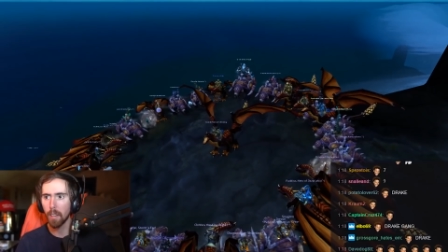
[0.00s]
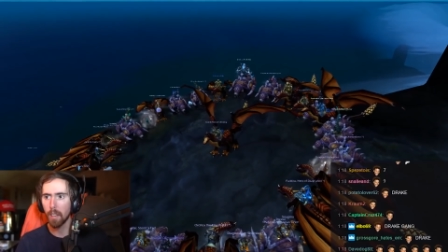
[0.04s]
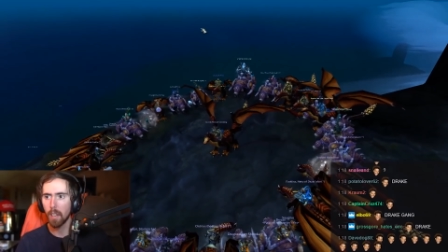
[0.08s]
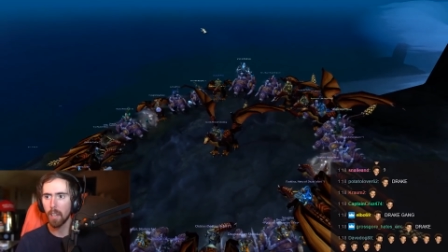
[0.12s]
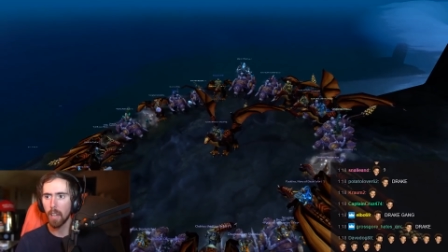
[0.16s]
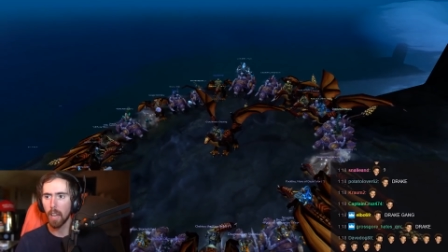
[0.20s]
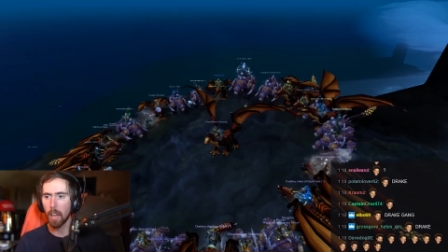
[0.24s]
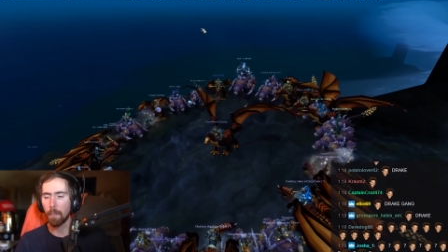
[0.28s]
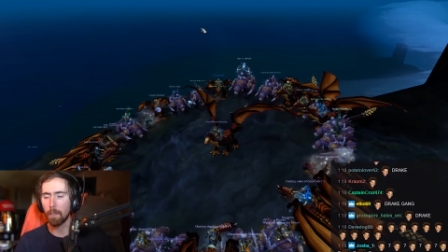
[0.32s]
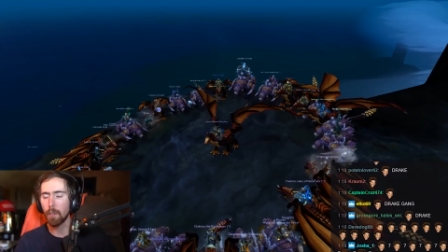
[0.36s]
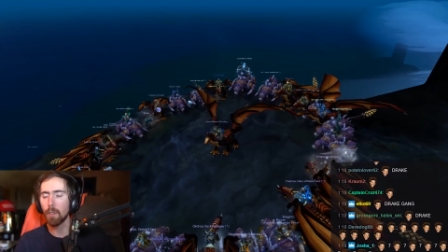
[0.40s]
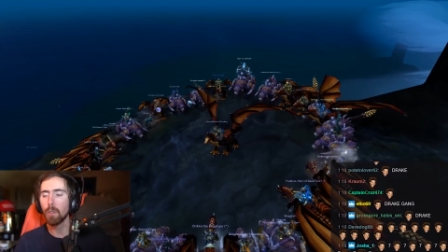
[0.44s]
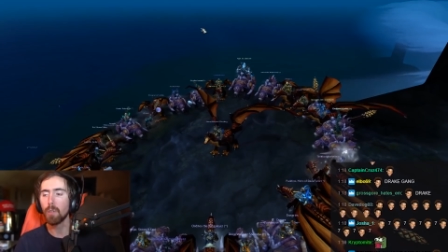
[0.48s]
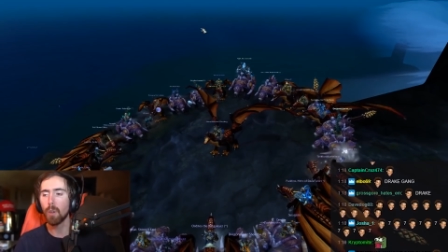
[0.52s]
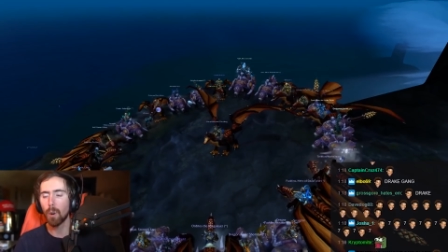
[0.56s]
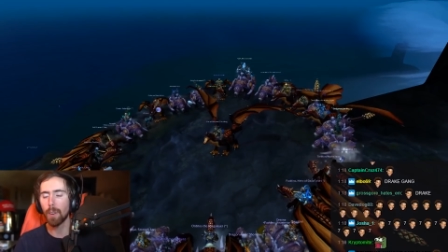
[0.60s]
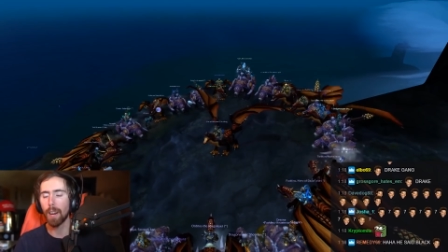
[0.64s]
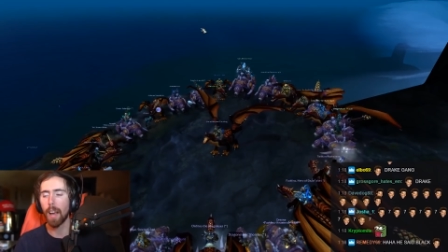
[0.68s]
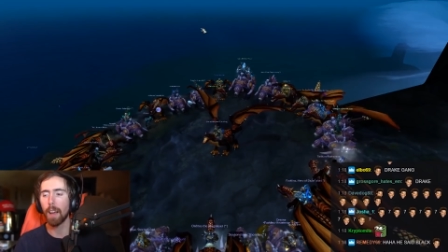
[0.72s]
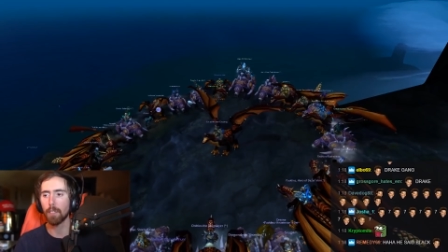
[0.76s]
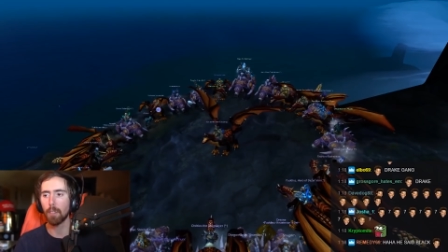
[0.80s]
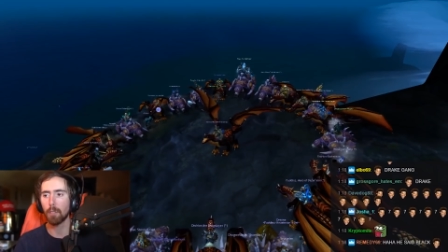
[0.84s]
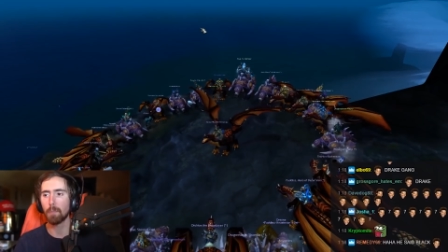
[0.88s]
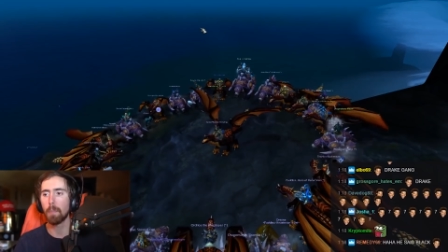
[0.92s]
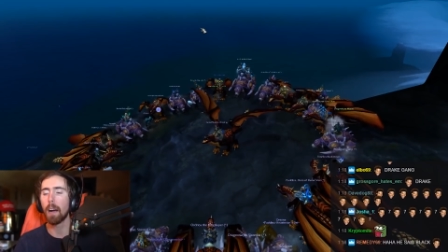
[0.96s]
If you don't
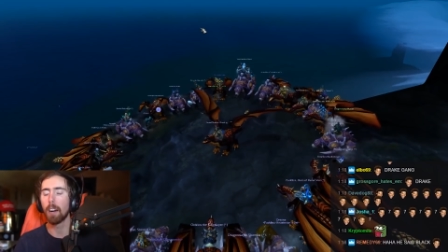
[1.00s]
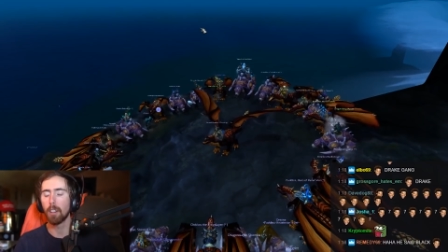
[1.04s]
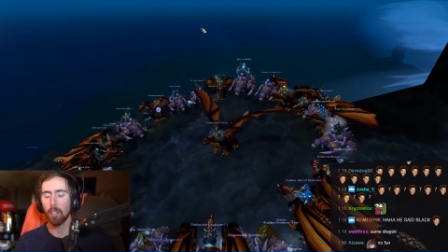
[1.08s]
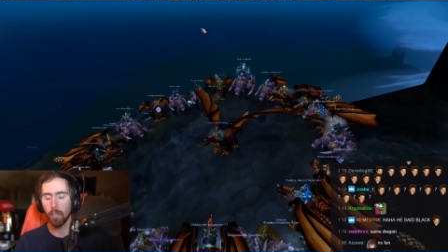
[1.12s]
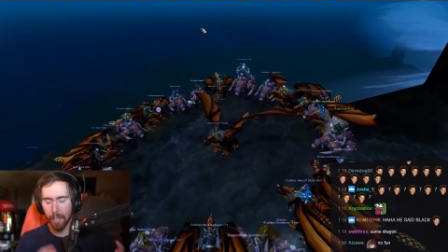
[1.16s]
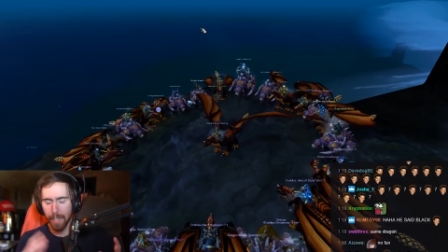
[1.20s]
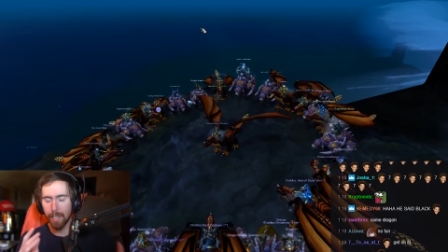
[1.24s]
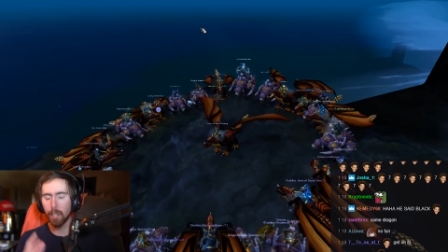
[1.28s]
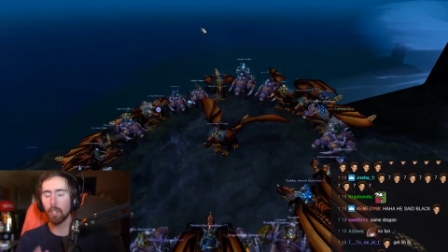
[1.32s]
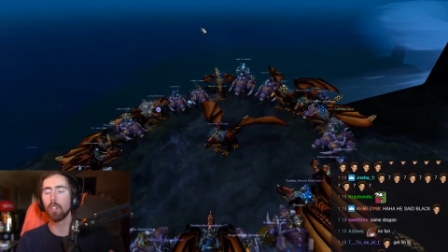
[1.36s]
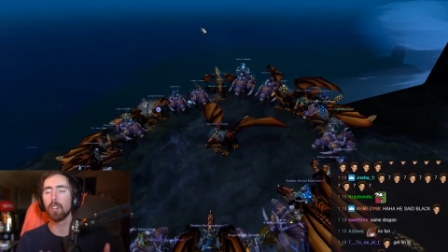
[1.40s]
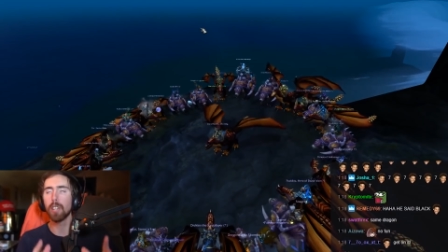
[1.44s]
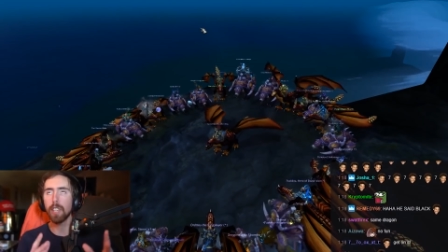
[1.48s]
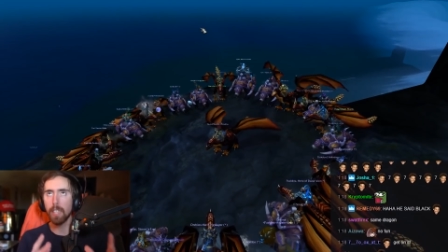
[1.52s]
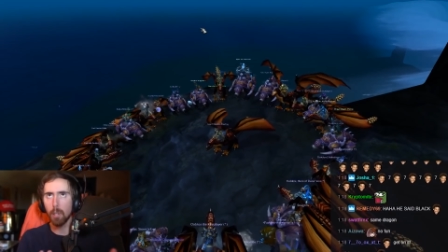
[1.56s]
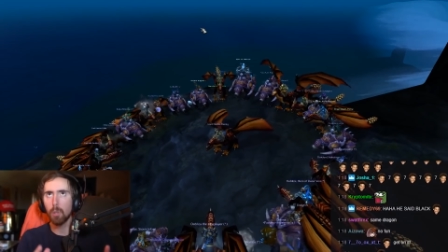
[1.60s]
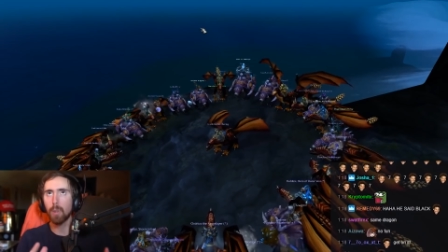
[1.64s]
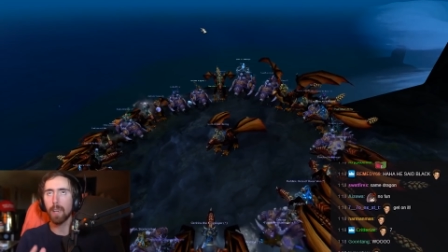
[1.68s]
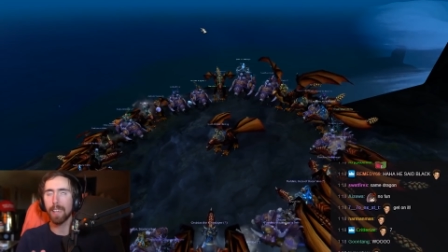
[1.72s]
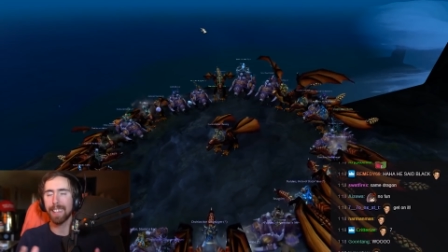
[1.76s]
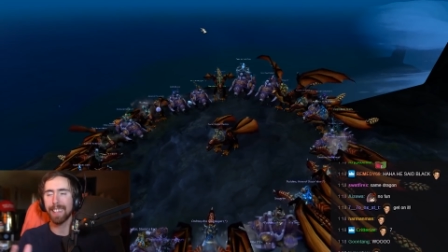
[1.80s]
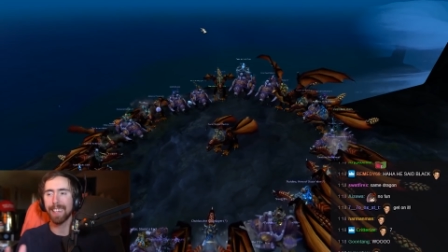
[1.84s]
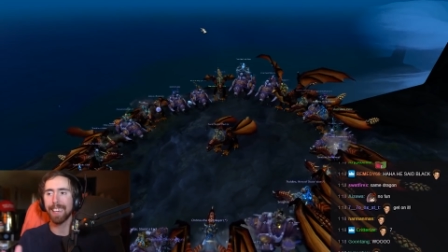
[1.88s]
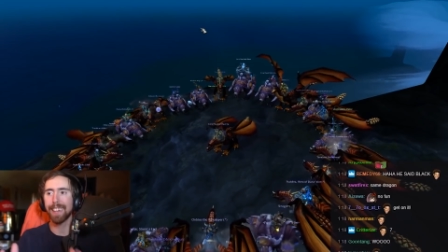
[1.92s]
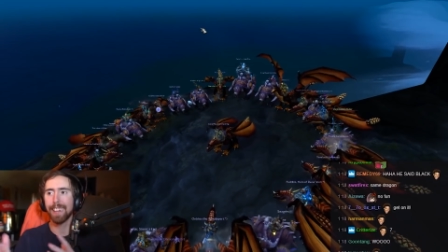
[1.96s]
have this mount, literally, you
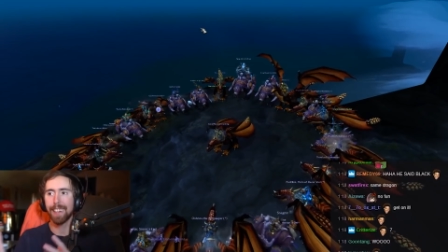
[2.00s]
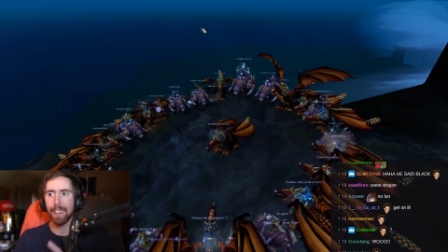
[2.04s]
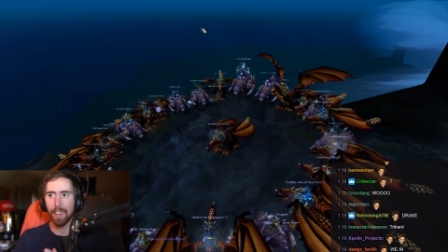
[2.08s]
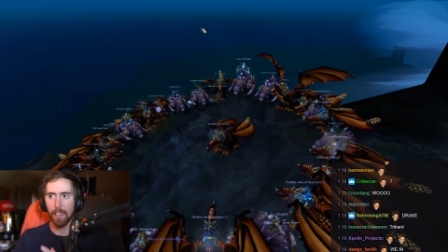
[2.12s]
can get it